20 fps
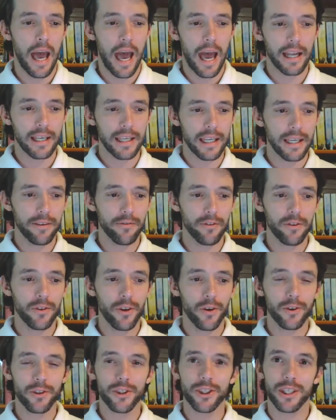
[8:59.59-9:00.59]
And even
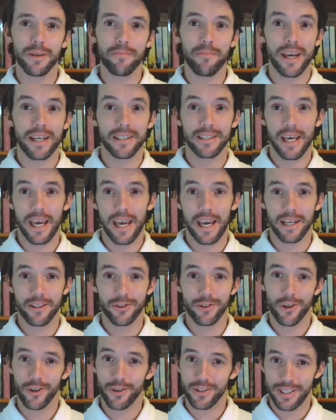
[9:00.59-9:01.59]
though she
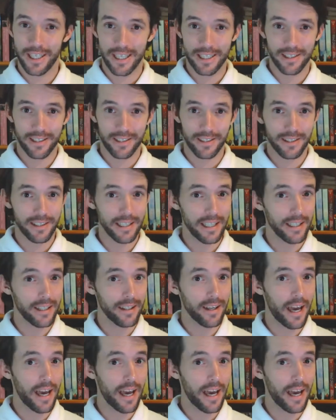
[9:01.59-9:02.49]
maintains her decency